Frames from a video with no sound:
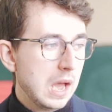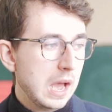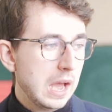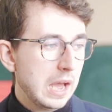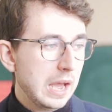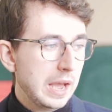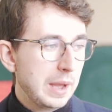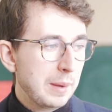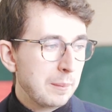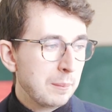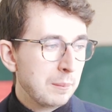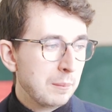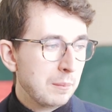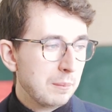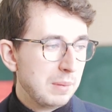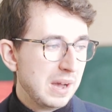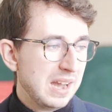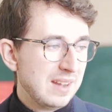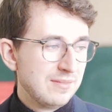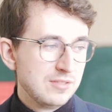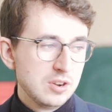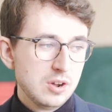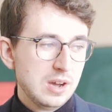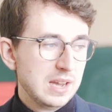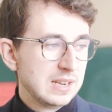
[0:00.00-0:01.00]
but
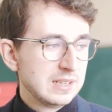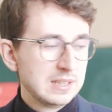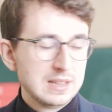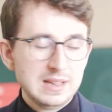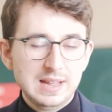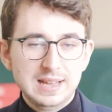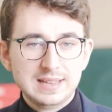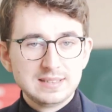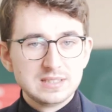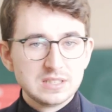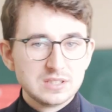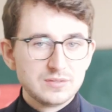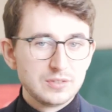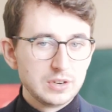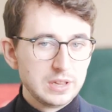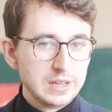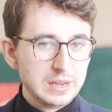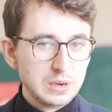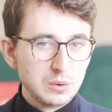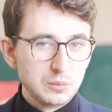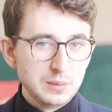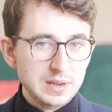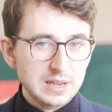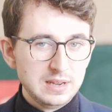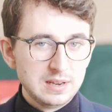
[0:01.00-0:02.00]
I've not had classes for
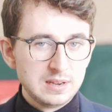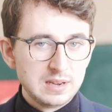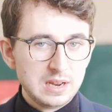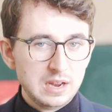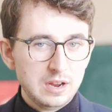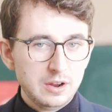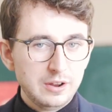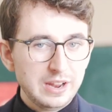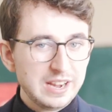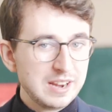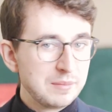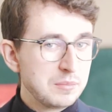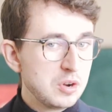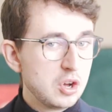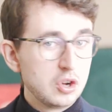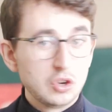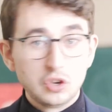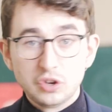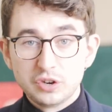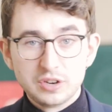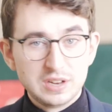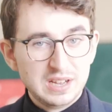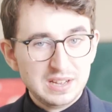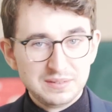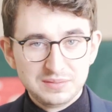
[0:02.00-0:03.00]
like a week now, and I'm
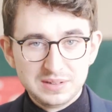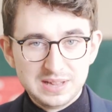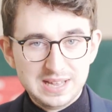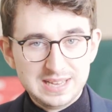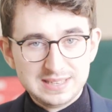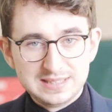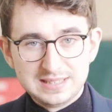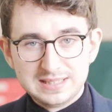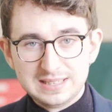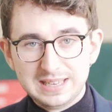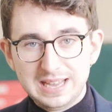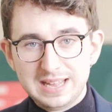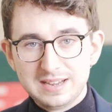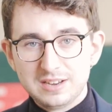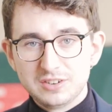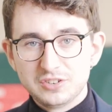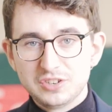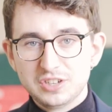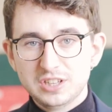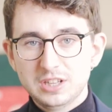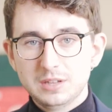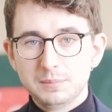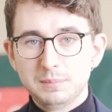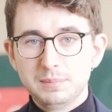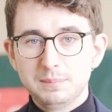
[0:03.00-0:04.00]
not gonna have classes again
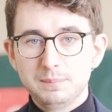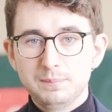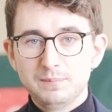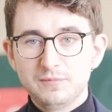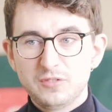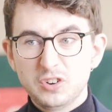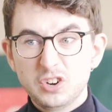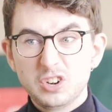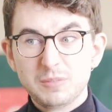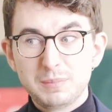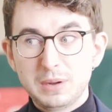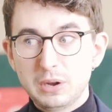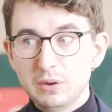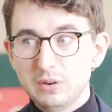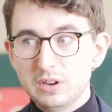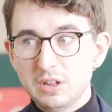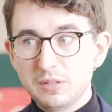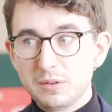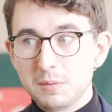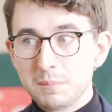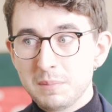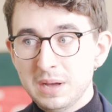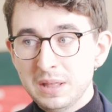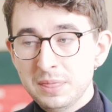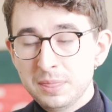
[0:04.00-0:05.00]
until for about
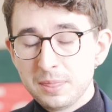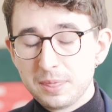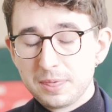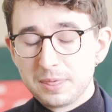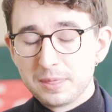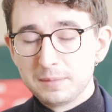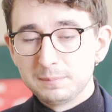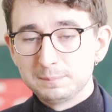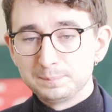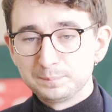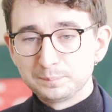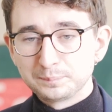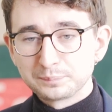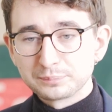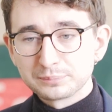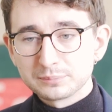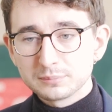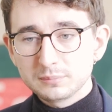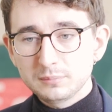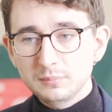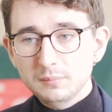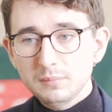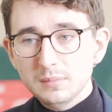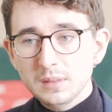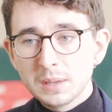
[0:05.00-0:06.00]
another month.
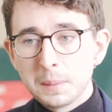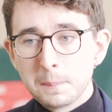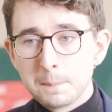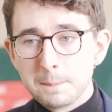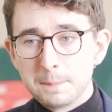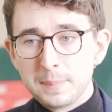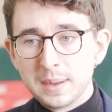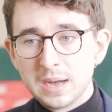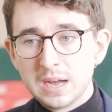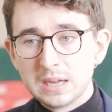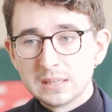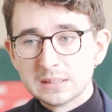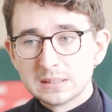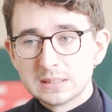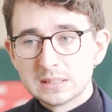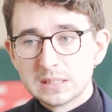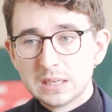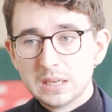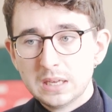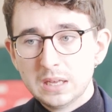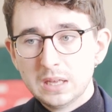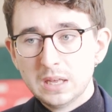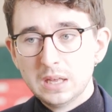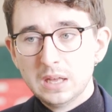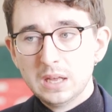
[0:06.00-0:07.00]

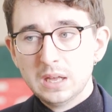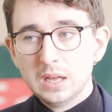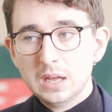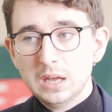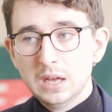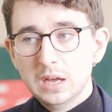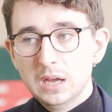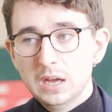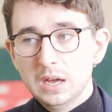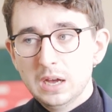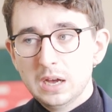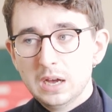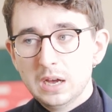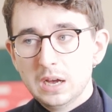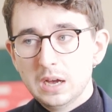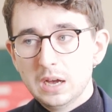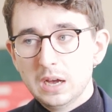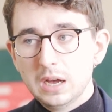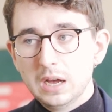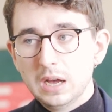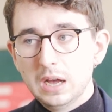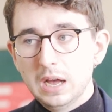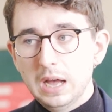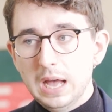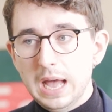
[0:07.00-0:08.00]
But
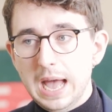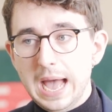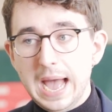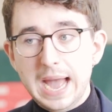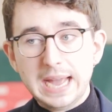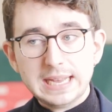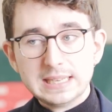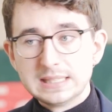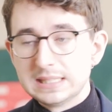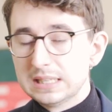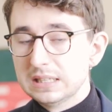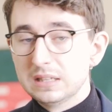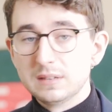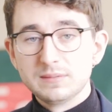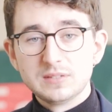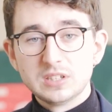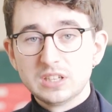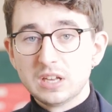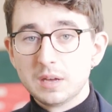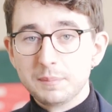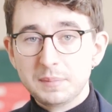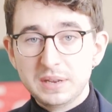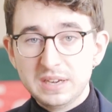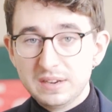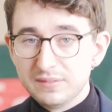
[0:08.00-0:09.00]
I still have
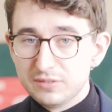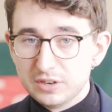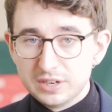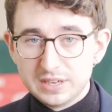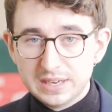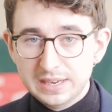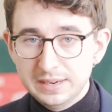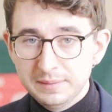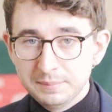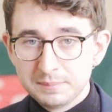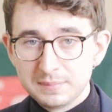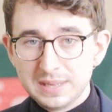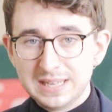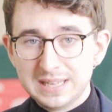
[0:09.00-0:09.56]
to come in every day